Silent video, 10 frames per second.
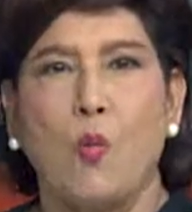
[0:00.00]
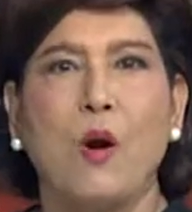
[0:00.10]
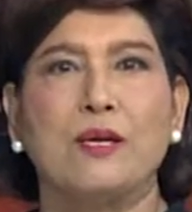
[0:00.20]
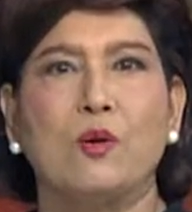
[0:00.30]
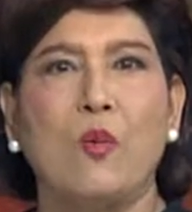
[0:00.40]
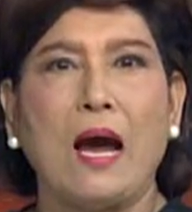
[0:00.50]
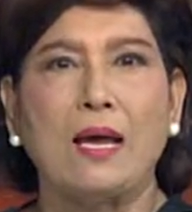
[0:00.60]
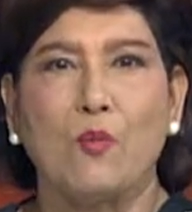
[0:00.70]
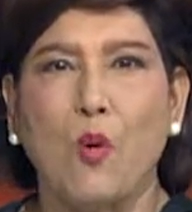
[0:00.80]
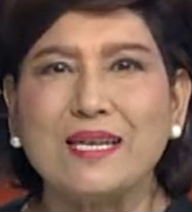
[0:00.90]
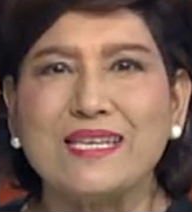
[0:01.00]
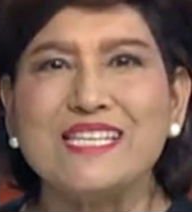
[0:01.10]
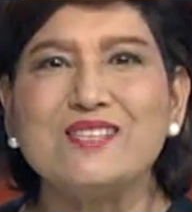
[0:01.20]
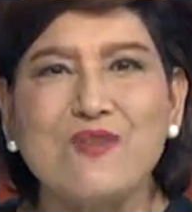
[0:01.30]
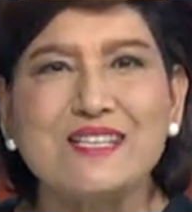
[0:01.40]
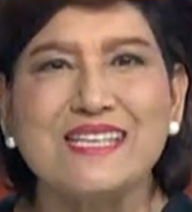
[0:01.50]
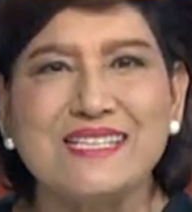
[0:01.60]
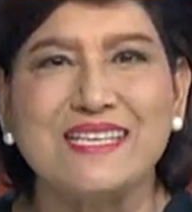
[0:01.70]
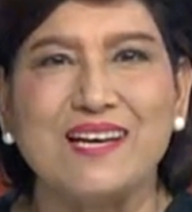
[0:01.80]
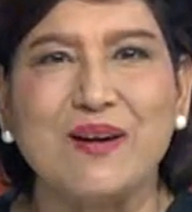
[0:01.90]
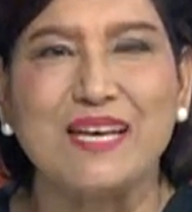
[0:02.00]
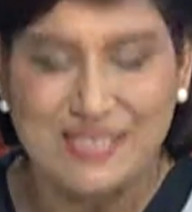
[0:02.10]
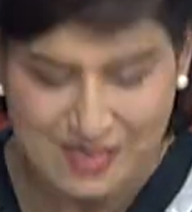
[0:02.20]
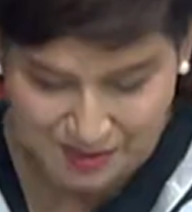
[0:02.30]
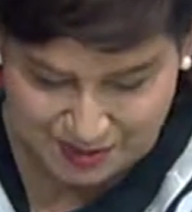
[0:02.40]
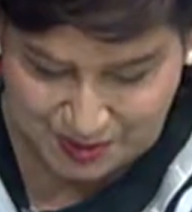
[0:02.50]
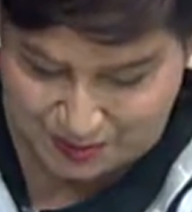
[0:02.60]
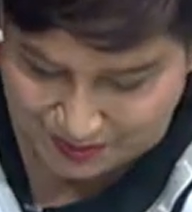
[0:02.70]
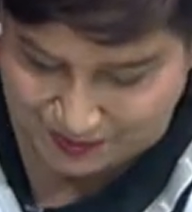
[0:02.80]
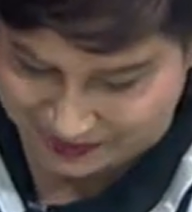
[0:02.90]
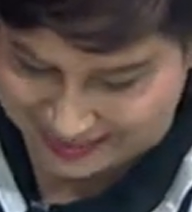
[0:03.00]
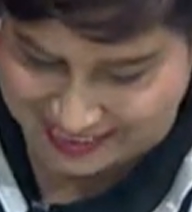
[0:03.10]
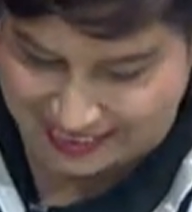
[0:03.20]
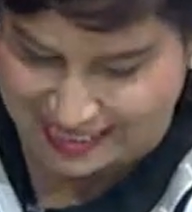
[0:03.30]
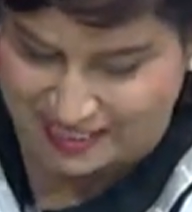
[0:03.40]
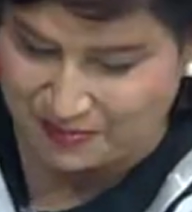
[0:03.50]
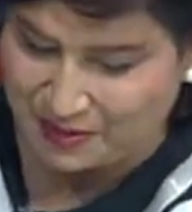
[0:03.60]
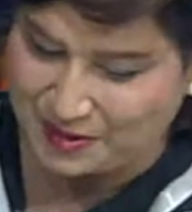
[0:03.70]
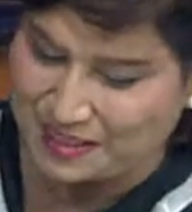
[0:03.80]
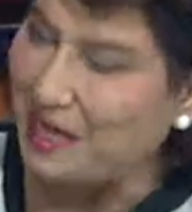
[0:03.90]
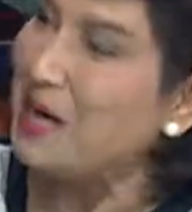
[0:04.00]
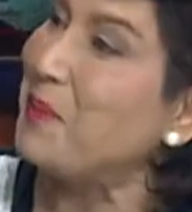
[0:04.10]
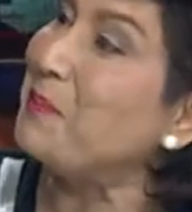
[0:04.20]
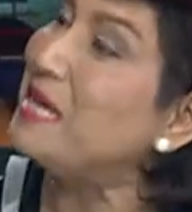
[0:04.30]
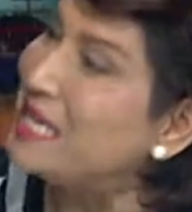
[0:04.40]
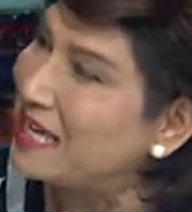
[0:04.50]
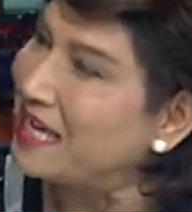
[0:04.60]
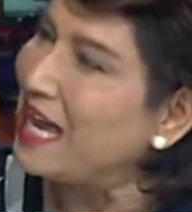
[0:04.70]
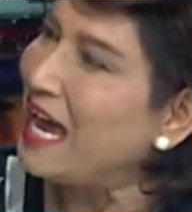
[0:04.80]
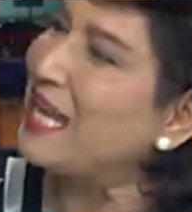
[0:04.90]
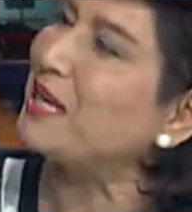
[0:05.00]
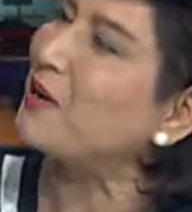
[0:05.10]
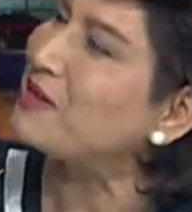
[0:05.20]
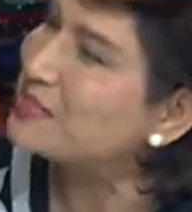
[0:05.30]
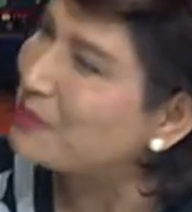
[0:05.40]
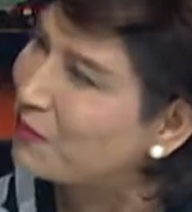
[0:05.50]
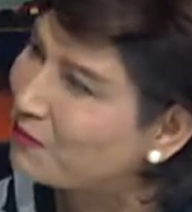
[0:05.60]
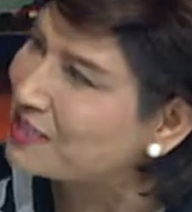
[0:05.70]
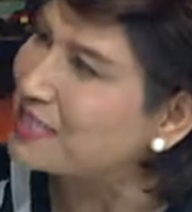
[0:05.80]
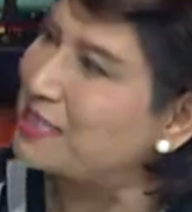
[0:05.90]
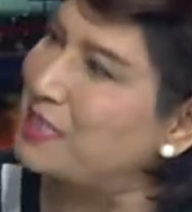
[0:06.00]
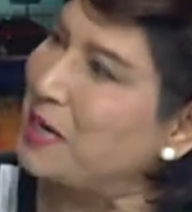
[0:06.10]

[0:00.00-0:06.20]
Wonder why? What is Wasatiyyah, right? So please tell us about the meaning and the concept of Wasatiyyah.